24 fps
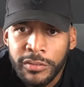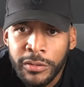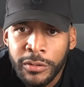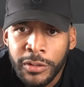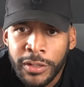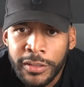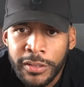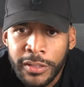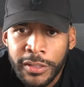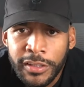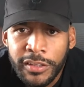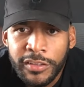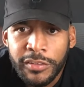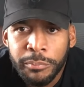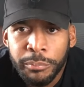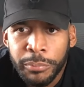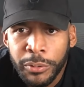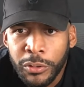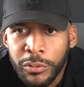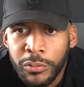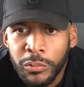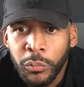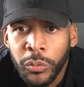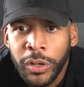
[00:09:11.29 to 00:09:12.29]
So I think it's
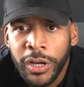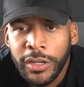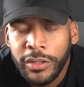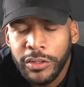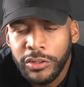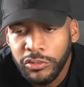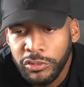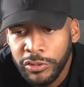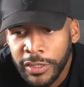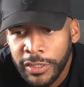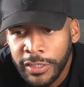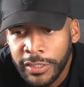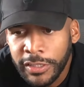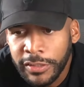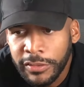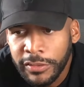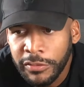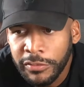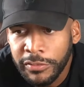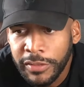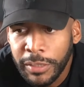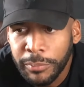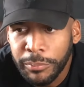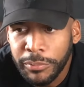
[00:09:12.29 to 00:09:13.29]
both. While you're trying to get
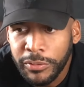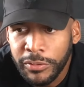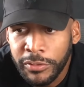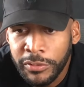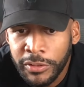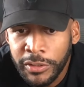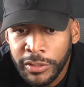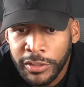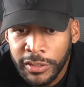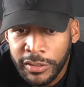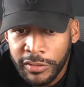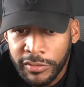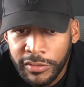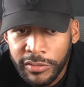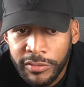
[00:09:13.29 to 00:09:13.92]
those opportunities,